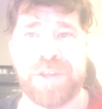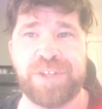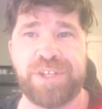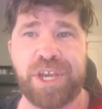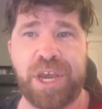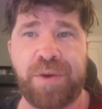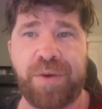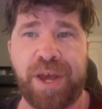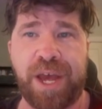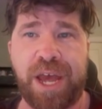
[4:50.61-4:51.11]

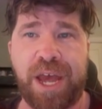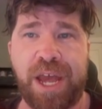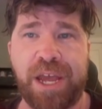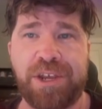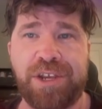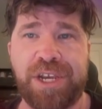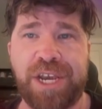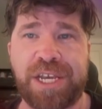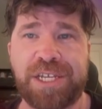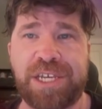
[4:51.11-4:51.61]
So
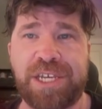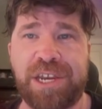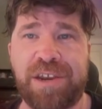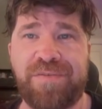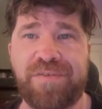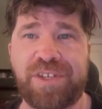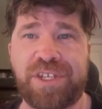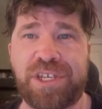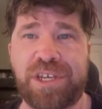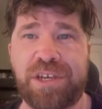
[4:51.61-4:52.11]
you guys can
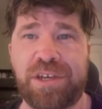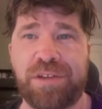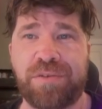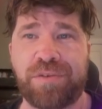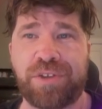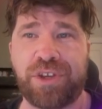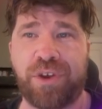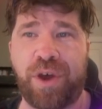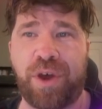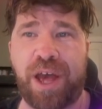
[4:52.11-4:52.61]
even see,
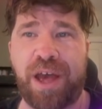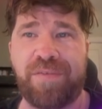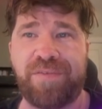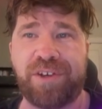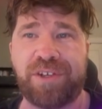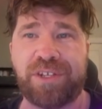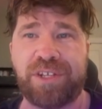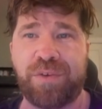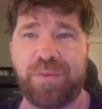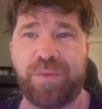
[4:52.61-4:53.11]
so
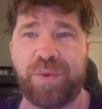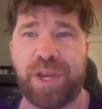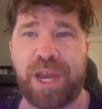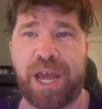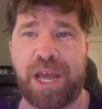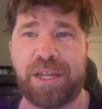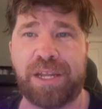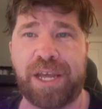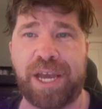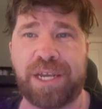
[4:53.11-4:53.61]
obviously we
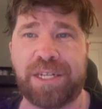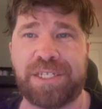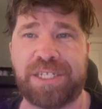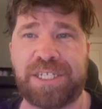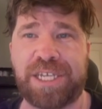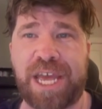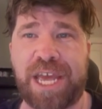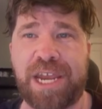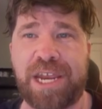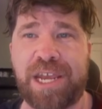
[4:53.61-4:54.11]
got like
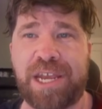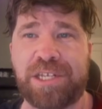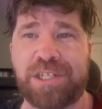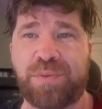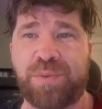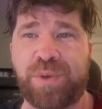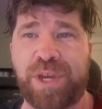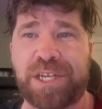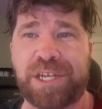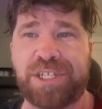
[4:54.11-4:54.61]

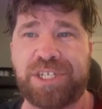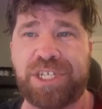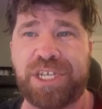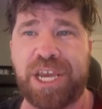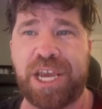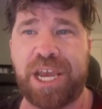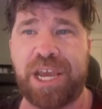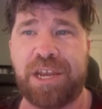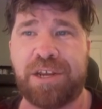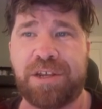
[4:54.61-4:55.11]
settings, we got
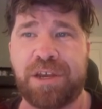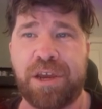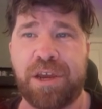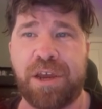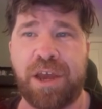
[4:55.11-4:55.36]
send,